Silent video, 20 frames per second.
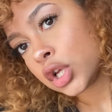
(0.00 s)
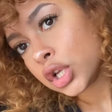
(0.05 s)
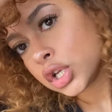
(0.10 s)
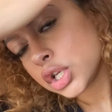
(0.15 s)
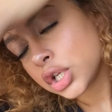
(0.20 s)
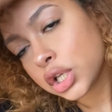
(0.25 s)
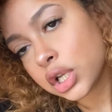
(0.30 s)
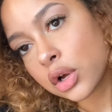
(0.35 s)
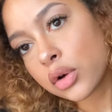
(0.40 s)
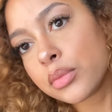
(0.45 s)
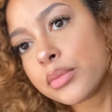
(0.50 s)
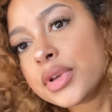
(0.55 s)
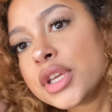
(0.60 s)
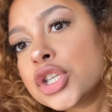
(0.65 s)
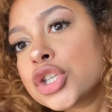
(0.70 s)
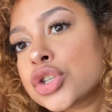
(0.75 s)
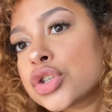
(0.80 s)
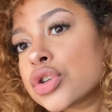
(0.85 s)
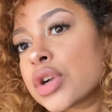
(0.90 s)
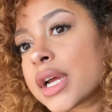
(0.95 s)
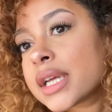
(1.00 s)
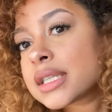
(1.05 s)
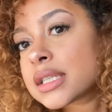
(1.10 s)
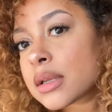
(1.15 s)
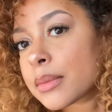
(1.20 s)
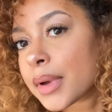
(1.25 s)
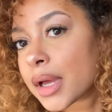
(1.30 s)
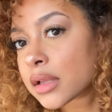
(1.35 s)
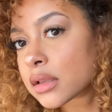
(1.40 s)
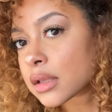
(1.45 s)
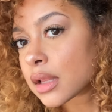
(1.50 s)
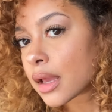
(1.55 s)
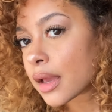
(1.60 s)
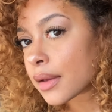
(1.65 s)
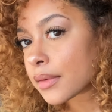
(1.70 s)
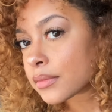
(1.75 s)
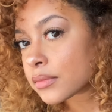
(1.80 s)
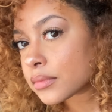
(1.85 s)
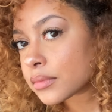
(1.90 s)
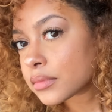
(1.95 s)
don't be stressed about
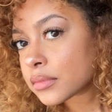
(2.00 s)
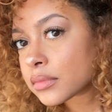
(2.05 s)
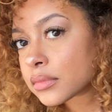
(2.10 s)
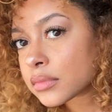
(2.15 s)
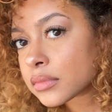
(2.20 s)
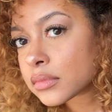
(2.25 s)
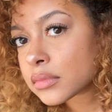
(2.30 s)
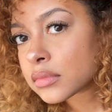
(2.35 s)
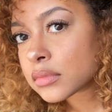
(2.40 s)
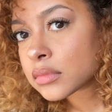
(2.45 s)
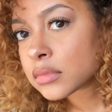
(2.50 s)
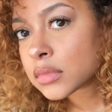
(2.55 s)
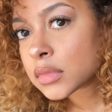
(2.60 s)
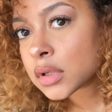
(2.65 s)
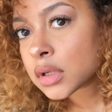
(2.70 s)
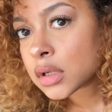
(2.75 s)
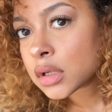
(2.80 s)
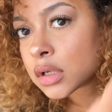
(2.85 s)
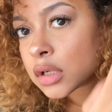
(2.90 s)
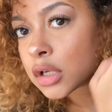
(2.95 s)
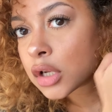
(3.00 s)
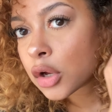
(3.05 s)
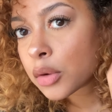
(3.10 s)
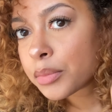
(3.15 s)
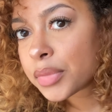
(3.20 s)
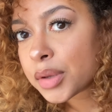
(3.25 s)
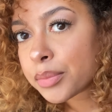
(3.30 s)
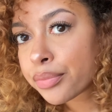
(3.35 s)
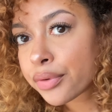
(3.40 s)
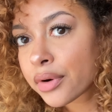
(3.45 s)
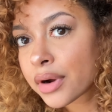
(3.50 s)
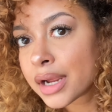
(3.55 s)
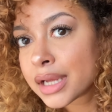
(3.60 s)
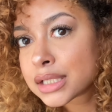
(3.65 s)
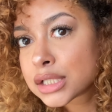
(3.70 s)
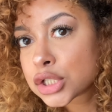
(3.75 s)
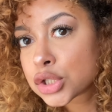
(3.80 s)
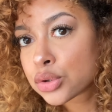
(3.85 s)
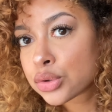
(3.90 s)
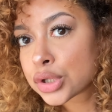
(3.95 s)
that. Don't be
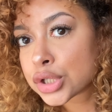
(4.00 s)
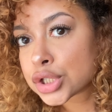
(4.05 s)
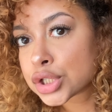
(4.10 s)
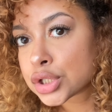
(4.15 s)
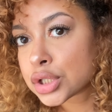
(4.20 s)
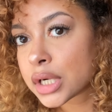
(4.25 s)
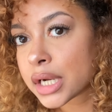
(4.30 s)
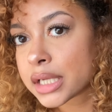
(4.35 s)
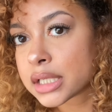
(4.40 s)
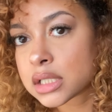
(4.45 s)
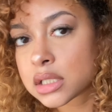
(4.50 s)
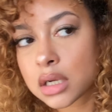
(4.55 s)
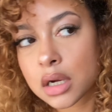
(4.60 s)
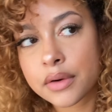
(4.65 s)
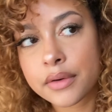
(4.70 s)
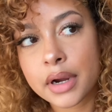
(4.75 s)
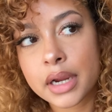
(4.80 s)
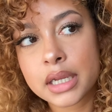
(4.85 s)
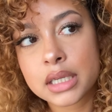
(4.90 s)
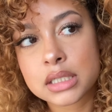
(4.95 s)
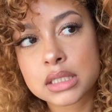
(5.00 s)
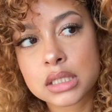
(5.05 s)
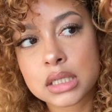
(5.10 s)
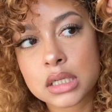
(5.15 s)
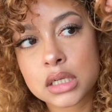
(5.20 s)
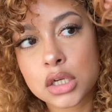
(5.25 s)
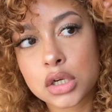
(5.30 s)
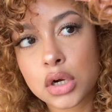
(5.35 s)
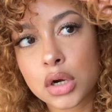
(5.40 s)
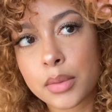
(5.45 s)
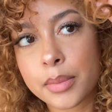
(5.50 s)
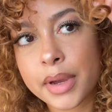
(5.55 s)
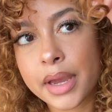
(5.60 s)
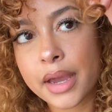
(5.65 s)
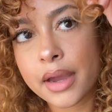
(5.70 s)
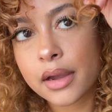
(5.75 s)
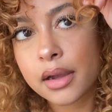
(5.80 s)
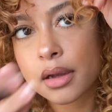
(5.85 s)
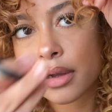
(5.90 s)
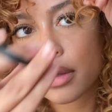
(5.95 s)
pressed or stressed, all right? It's gonna grow back.